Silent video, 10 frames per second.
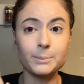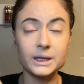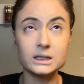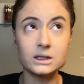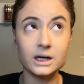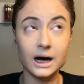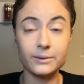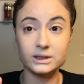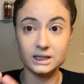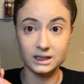Basically, I
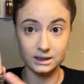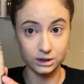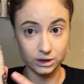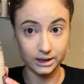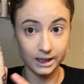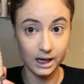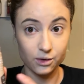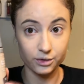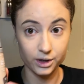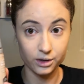would say this looks like
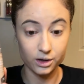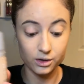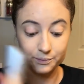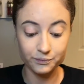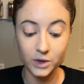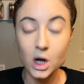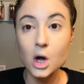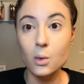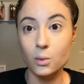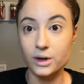healthy glow,
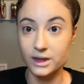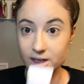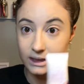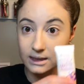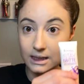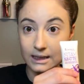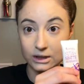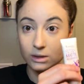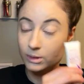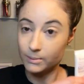where this
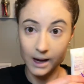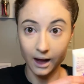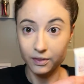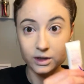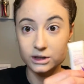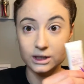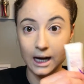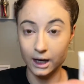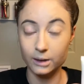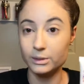is going to be matte. There's
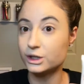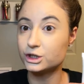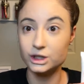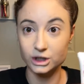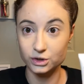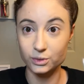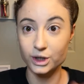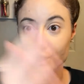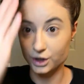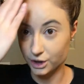not going to be a sheen to
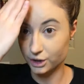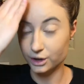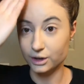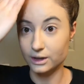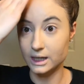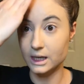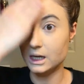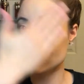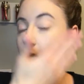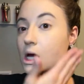it. You're going to look
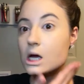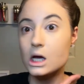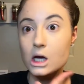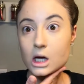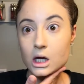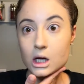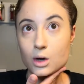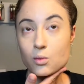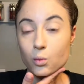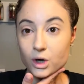like
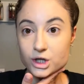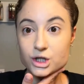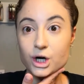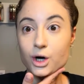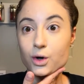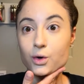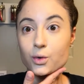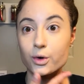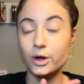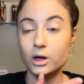one
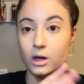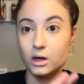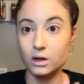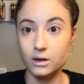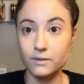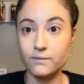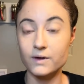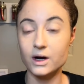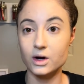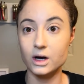tone,
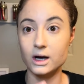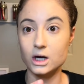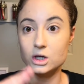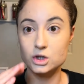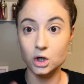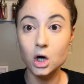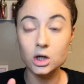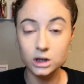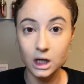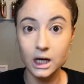very
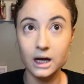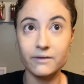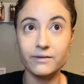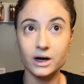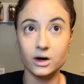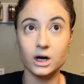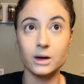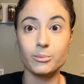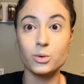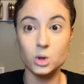doll-like,
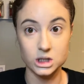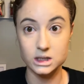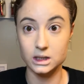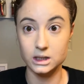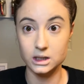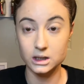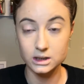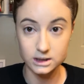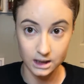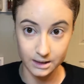very porcelain
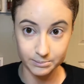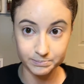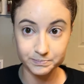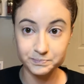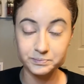skin.